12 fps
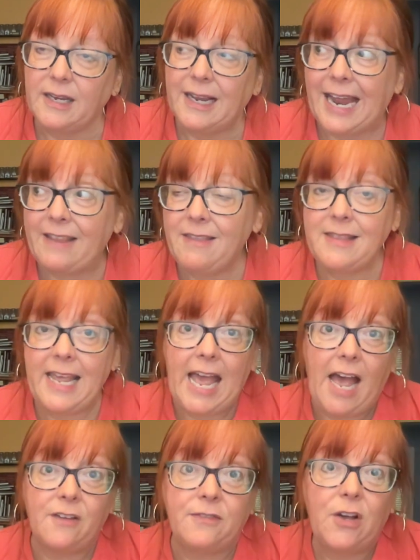And then they
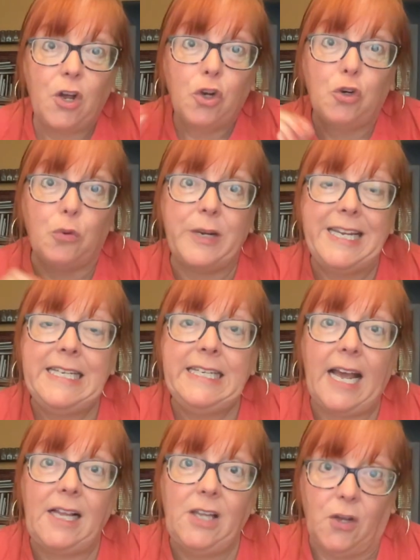have green
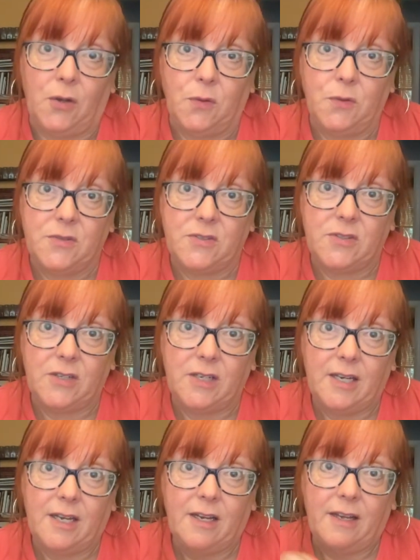yellows,
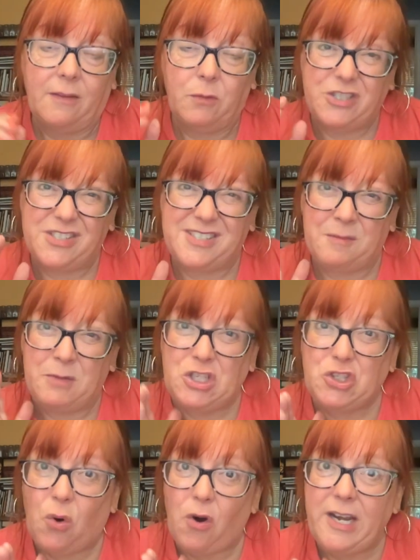which is the
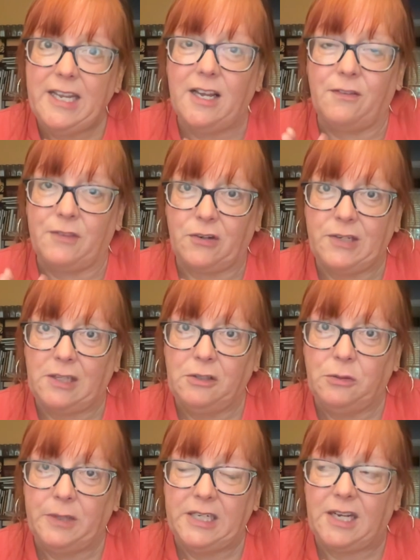majority of their
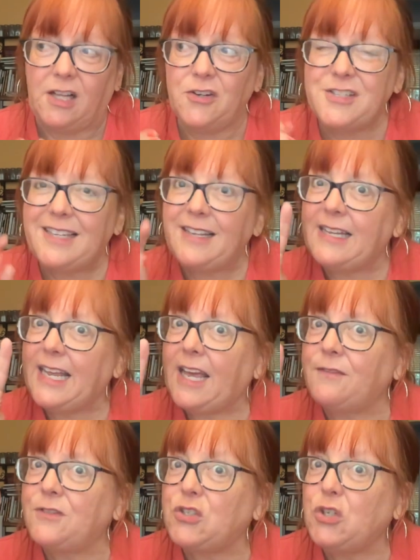yellow-green colors. And then they
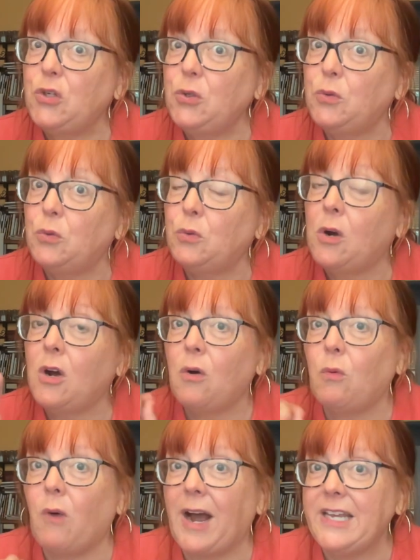have two
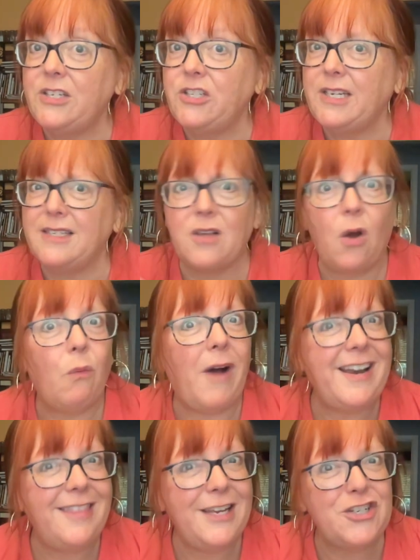YGs. Why
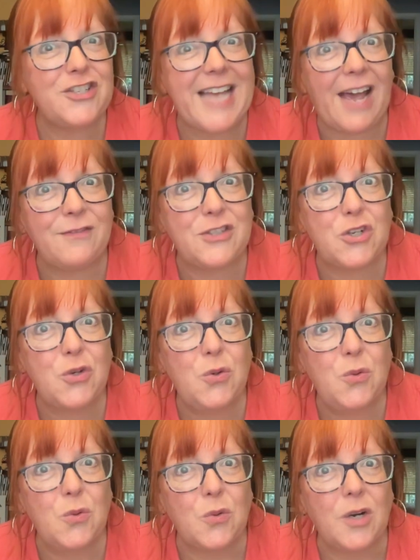did they just have
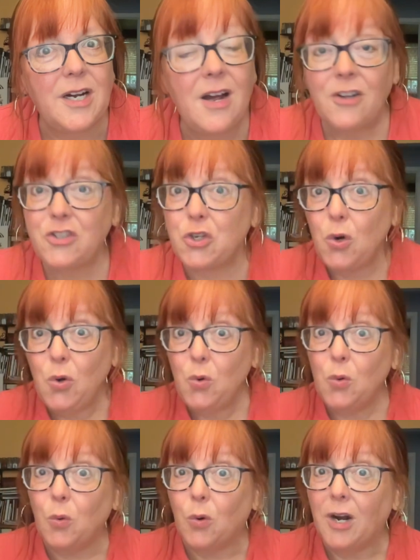two?
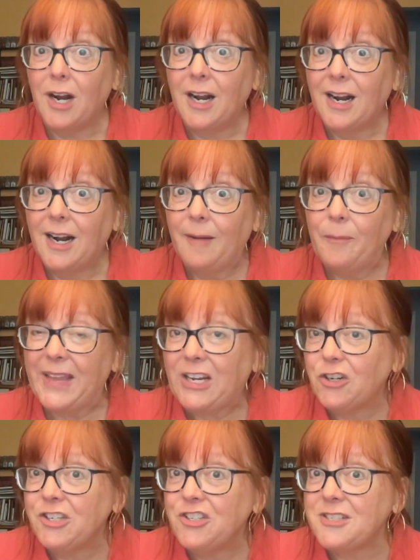Two! They
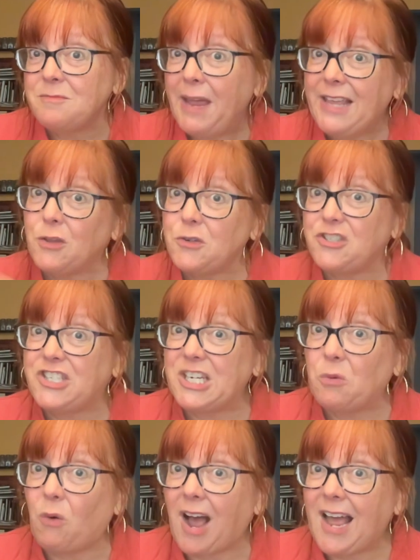couldn't just make those
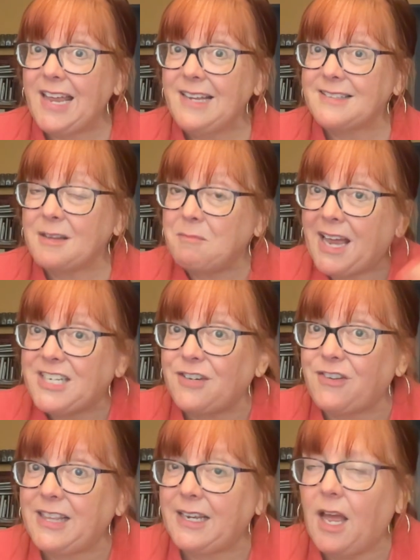GYs and match
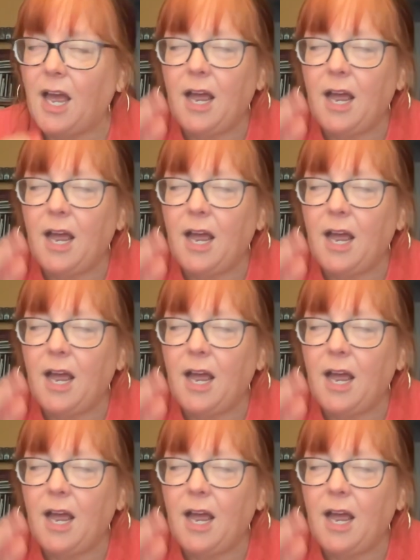everything.